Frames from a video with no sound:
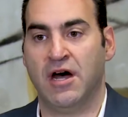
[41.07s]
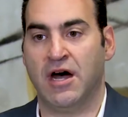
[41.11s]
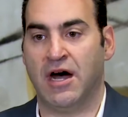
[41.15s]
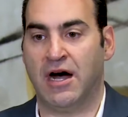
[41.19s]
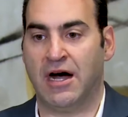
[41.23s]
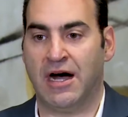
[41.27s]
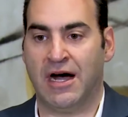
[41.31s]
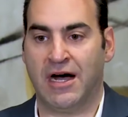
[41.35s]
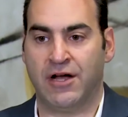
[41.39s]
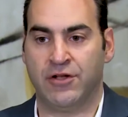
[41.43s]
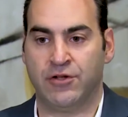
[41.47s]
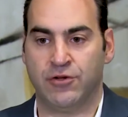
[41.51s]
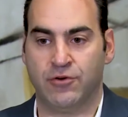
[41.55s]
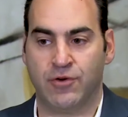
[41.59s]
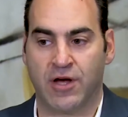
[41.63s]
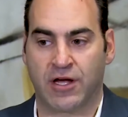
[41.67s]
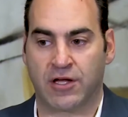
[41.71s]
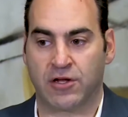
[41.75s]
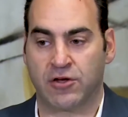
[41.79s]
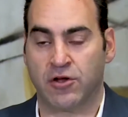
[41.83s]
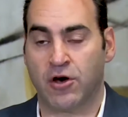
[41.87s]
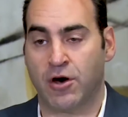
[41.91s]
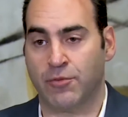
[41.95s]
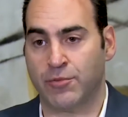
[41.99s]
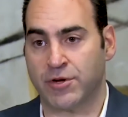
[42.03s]
uh, new
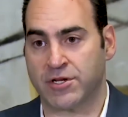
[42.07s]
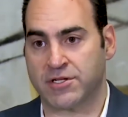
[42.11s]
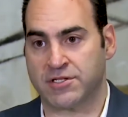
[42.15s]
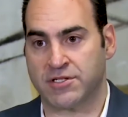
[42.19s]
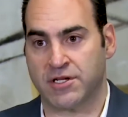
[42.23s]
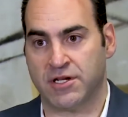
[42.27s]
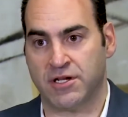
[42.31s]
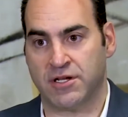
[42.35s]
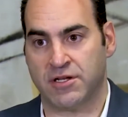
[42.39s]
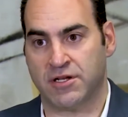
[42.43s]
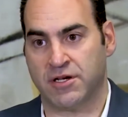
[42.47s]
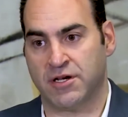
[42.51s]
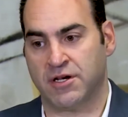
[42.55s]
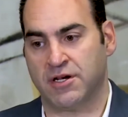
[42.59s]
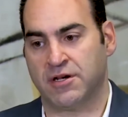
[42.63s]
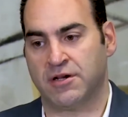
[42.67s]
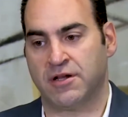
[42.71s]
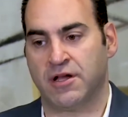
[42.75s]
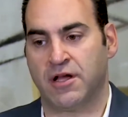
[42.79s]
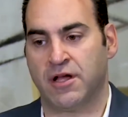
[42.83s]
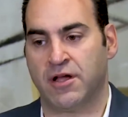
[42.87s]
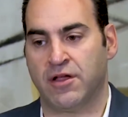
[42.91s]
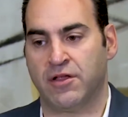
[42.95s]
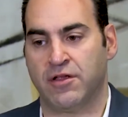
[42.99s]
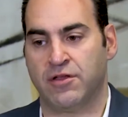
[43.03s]
economic data,
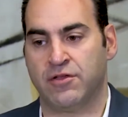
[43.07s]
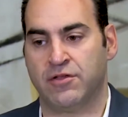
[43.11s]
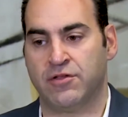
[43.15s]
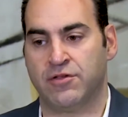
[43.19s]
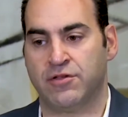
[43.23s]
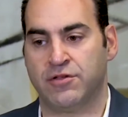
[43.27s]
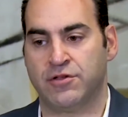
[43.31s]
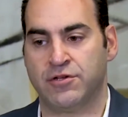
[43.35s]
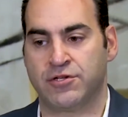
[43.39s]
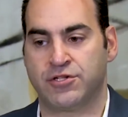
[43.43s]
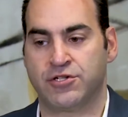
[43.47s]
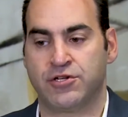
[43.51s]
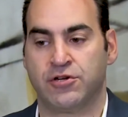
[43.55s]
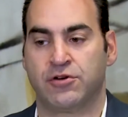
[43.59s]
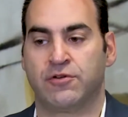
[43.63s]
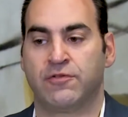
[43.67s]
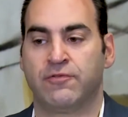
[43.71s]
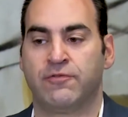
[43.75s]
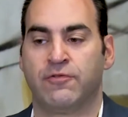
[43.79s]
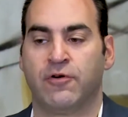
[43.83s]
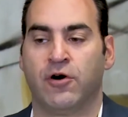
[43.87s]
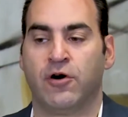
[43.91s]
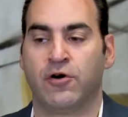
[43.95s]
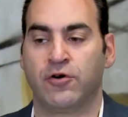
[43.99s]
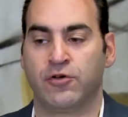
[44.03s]
and the sheer
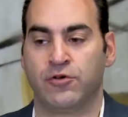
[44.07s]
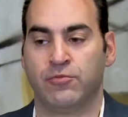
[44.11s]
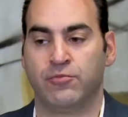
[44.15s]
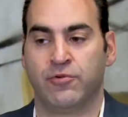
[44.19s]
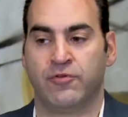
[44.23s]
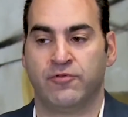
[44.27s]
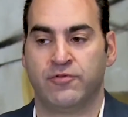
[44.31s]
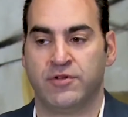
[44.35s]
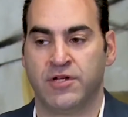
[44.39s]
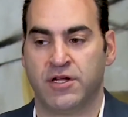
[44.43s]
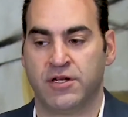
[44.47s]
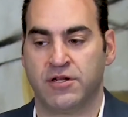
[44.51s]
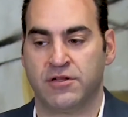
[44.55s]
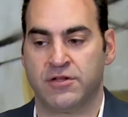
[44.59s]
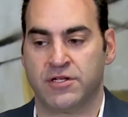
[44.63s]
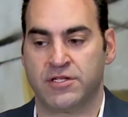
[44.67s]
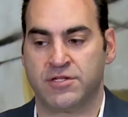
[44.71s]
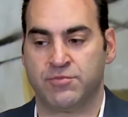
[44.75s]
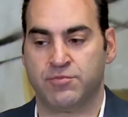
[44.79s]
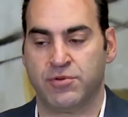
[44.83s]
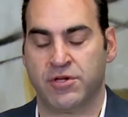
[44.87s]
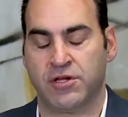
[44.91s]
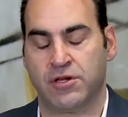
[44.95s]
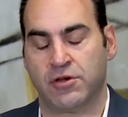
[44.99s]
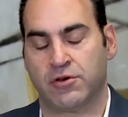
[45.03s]
volume of data that's
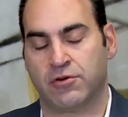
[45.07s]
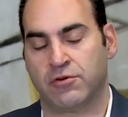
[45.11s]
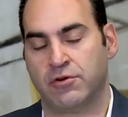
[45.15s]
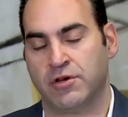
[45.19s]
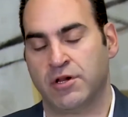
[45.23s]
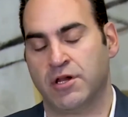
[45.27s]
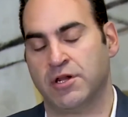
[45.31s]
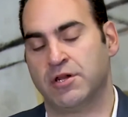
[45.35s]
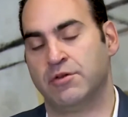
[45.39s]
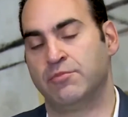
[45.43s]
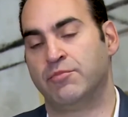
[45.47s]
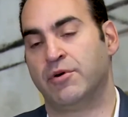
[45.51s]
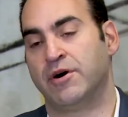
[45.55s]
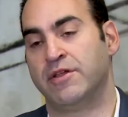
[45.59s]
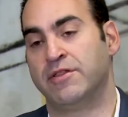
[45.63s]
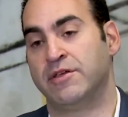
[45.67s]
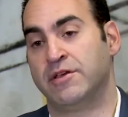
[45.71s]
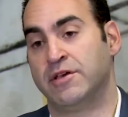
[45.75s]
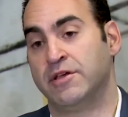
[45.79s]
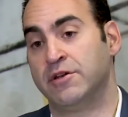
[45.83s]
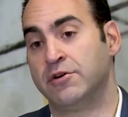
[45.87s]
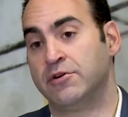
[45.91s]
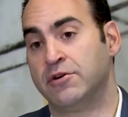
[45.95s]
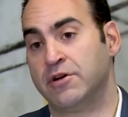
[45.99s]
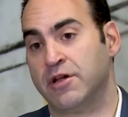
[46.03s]
being created by the
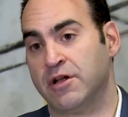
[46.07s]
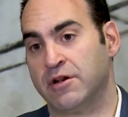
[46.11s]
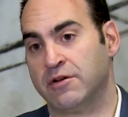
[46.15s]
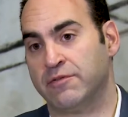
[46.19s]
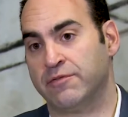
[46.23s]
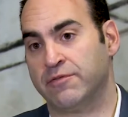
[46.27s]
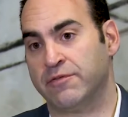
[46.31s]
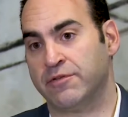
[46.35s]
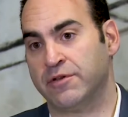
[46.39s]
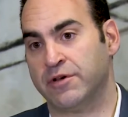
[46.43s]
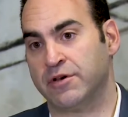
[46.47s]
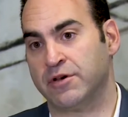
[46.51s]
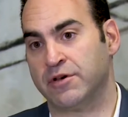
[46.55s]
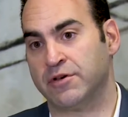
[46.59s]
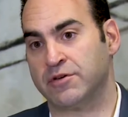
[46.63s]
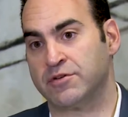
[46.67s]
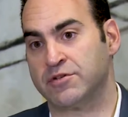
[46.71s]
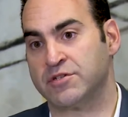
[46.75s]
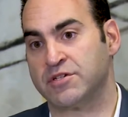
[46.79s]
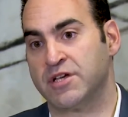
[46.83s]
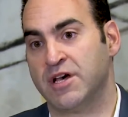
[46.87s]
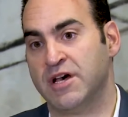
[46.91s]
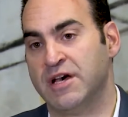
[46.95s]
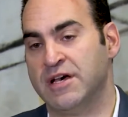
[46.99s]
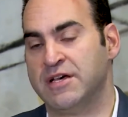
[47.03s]
Internet of
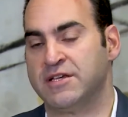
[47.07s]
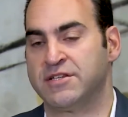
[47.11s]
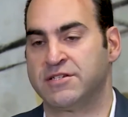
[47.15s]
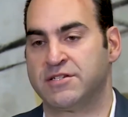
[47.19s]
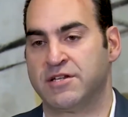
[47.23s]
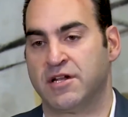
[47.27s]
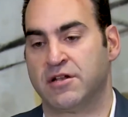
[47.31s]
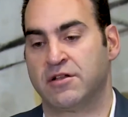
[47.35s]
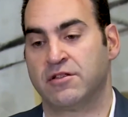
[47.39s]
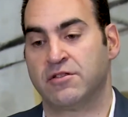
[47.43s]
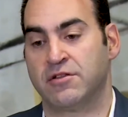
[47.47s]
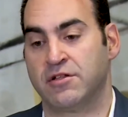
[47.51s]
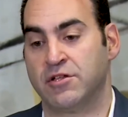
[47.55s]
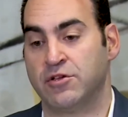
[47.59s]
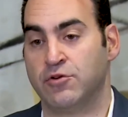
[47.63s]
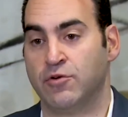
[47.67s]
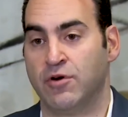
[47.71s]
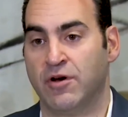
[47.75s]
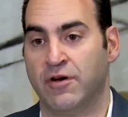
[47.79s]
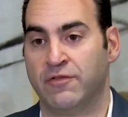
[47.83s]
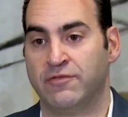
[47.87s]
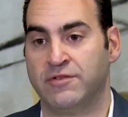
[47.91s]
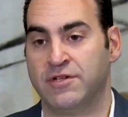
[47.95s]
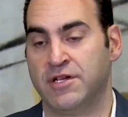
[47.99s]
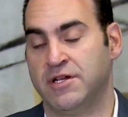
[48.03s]
Things, suddenly you
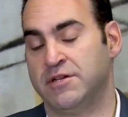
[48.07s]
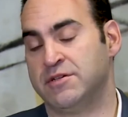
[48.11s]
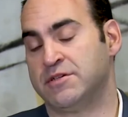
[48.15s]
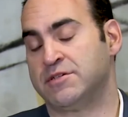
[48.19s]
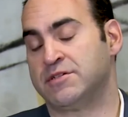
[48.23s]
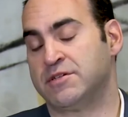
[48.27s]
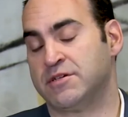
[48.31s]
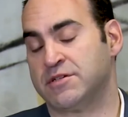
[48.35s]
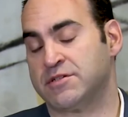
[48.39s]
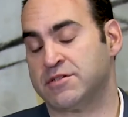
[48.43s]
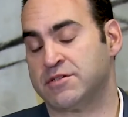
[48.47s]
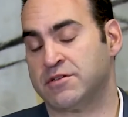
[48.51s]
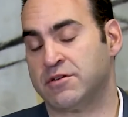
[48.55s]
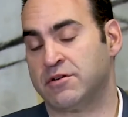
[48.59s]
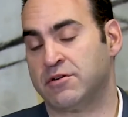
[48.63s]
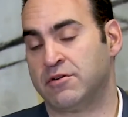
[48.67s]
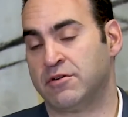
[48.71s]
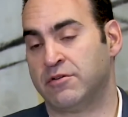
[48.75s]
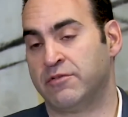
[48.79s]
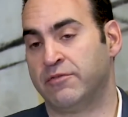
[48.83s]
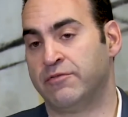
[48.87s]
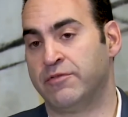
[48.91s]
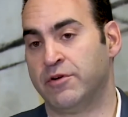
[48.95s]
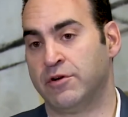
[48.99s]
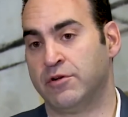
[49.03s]
have data sets that
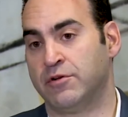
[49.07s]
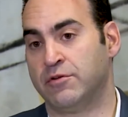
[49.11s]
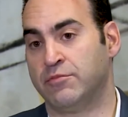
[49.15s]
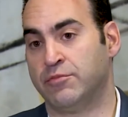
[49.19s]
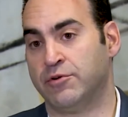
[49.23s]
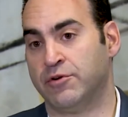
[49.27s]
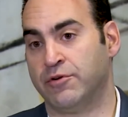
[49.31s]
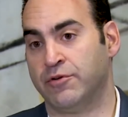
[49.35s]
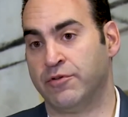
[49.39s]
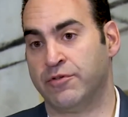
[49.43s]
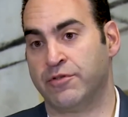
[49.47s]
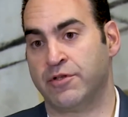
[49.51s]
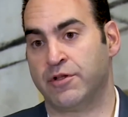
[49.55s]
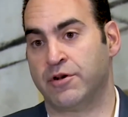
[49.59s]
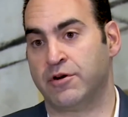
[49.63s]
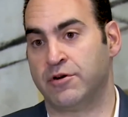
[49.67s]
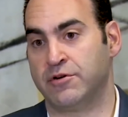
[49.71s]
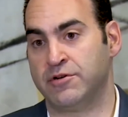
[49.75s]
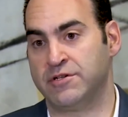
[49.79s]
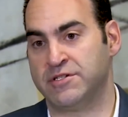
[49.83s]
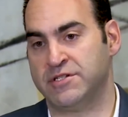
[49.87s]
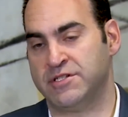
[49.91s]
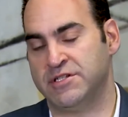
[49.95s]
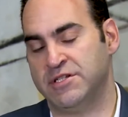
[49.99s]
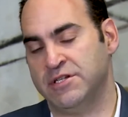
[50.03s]
are available that
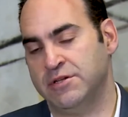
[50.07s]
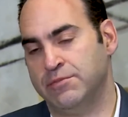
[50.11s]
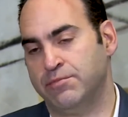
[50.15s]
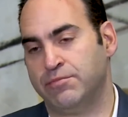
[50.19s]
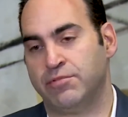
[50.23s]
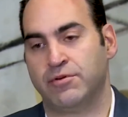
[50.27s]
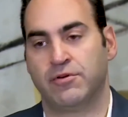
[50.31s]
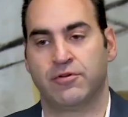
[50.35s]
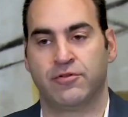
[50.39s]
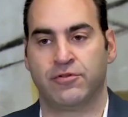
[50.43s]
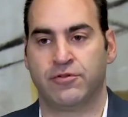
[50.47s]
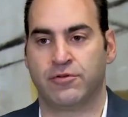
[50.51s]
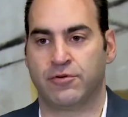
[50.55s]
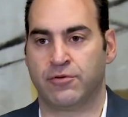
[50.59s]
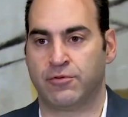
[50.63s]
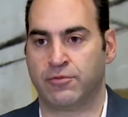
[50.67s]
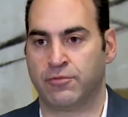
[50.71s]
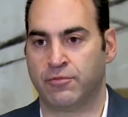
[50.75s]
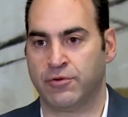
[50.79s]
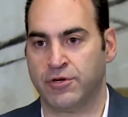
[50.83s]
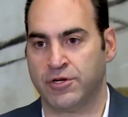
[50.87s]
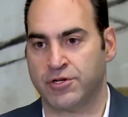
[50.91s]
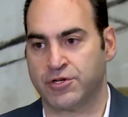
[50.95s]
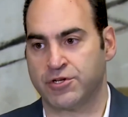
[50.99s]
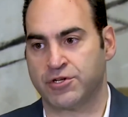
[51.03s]
are deep, they're
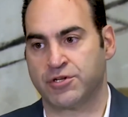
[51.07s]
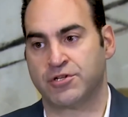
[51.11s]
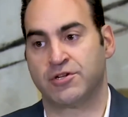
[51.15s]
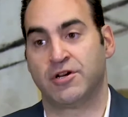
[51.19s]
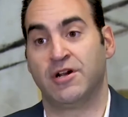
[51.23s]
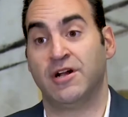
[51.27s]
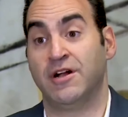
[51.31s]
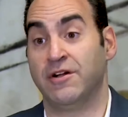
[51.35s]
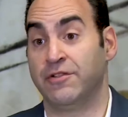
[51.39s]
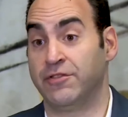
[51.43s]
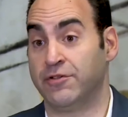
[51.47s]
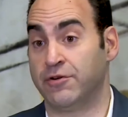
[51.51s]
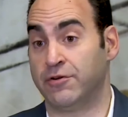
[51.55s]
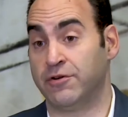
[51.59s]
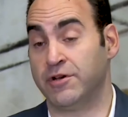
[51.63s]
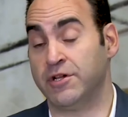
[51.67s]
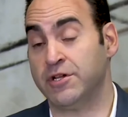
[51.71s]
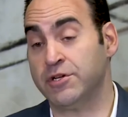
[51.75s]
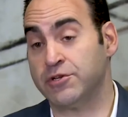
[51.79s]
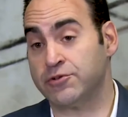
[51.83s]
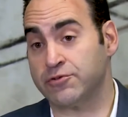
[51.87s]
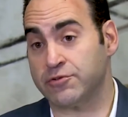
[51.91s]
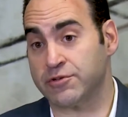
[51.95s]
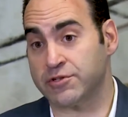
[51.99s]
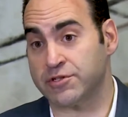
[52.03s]
rich, they're
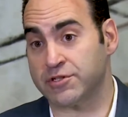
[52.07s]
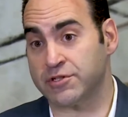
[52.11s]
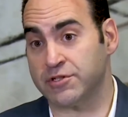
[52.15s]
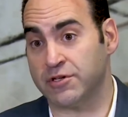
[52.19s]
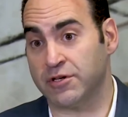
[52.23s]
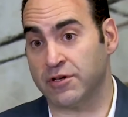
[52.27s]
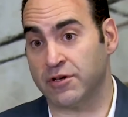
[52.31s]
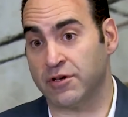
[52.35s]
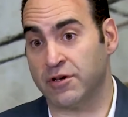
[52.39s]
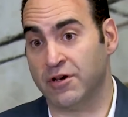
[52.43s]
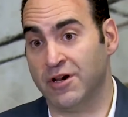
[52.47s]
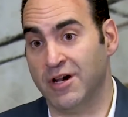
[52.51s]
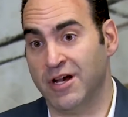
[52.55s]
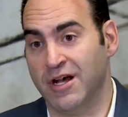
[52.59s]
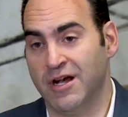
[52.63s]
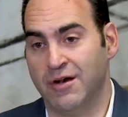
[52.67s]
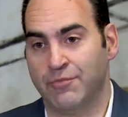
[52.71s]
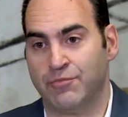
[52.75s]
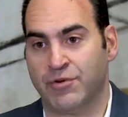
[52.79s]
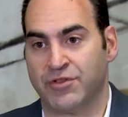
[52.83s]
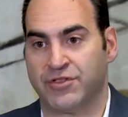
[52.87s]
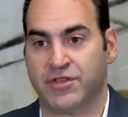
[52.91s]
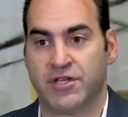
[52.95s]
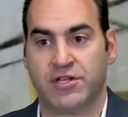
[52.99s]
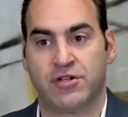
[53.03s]
interesting,
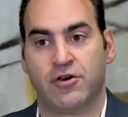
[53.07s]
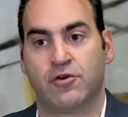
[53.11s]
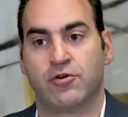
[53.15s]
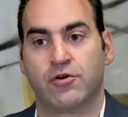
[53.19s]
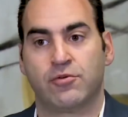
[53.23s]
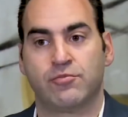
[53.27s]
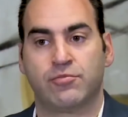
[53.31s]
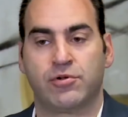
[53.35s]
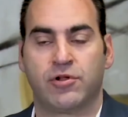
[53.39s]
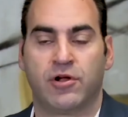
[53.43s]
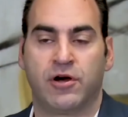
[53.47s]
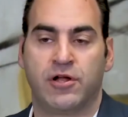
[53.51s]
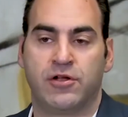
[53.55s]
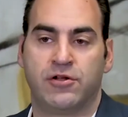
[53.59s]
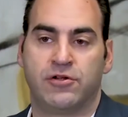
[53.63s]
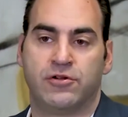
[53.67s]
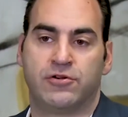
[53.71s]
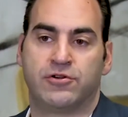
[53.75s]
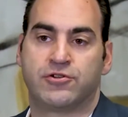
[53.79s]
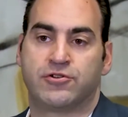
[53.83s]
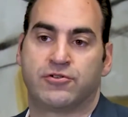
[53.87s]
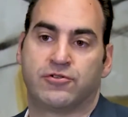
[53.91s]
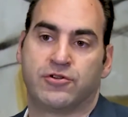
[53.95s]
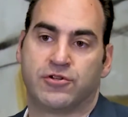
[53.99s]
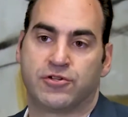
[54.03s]
but they don't apply to your
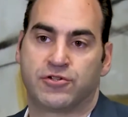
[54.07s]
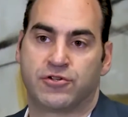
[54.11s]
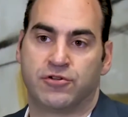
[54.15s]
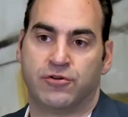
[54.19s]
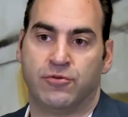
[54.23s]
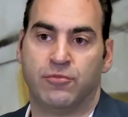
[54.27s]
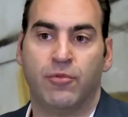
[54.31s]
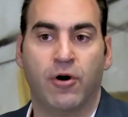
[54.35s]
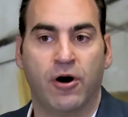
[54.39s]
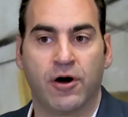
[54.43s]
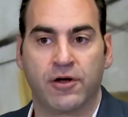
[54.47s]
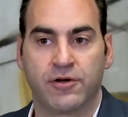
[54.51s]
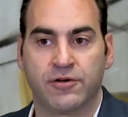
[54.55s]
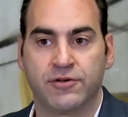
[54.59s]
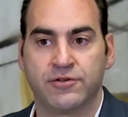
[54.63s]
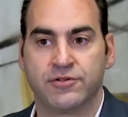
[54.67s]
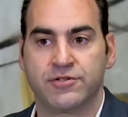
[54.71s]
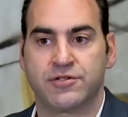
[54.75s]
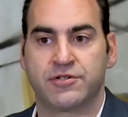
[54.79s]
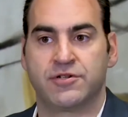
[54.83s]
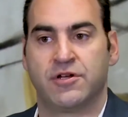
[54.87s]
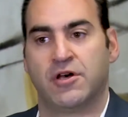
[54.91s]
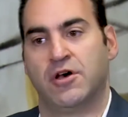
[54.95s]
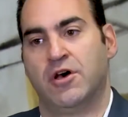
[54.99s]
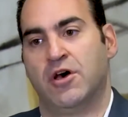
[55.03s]
traditional
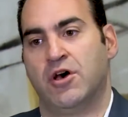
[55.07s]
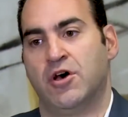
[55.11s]
models.